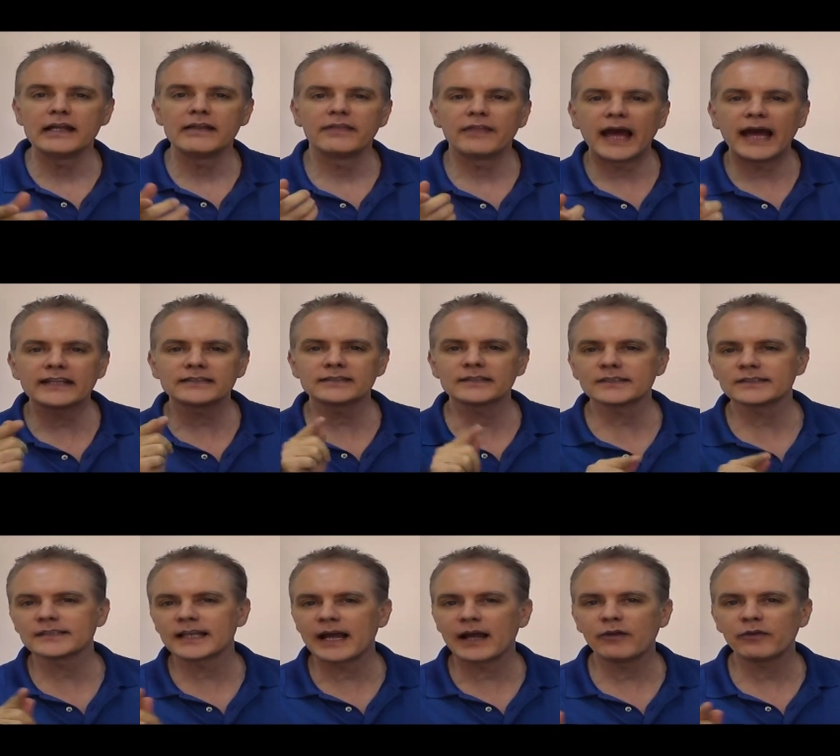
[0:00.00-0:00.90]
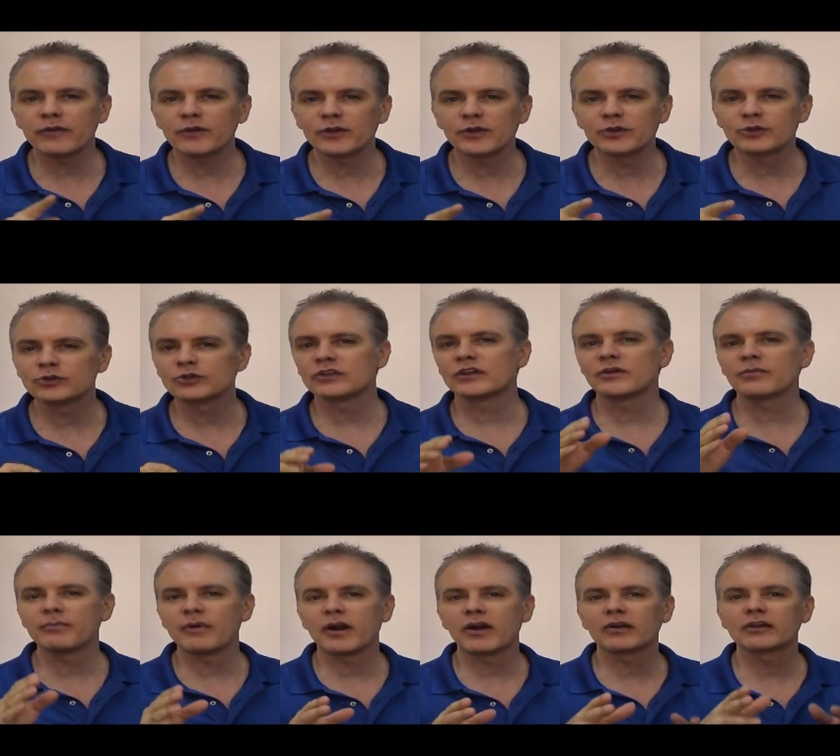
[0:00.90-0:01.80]
that's the sound they're using to
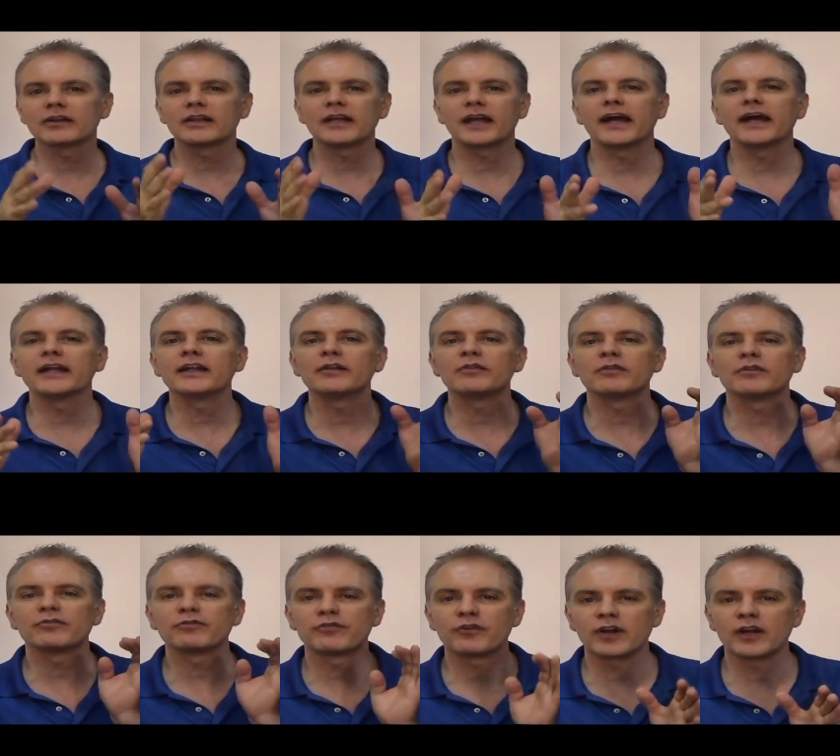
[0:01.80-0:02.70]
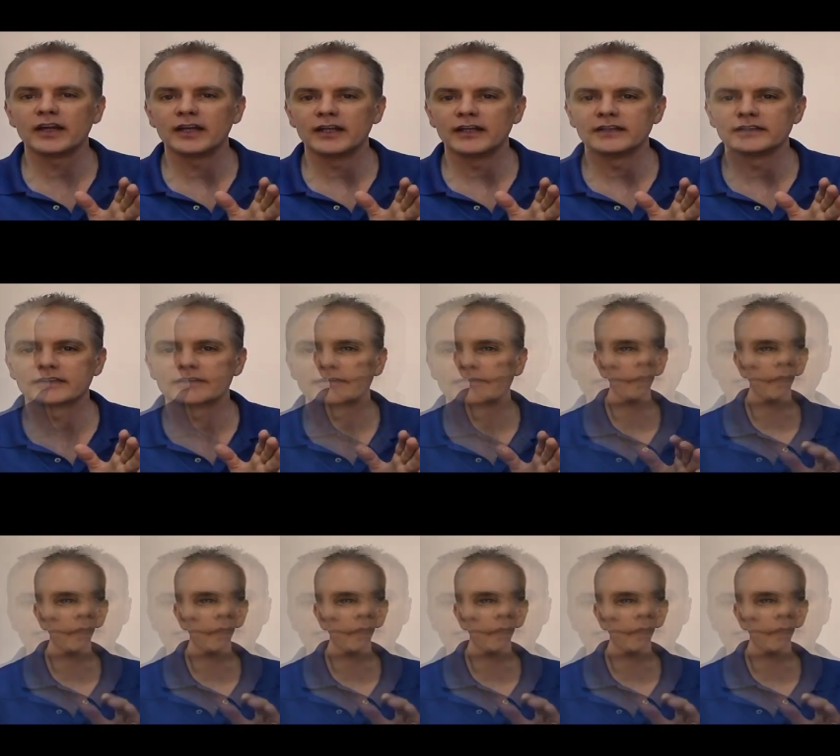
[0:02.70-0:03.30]
mark the end of a phrase.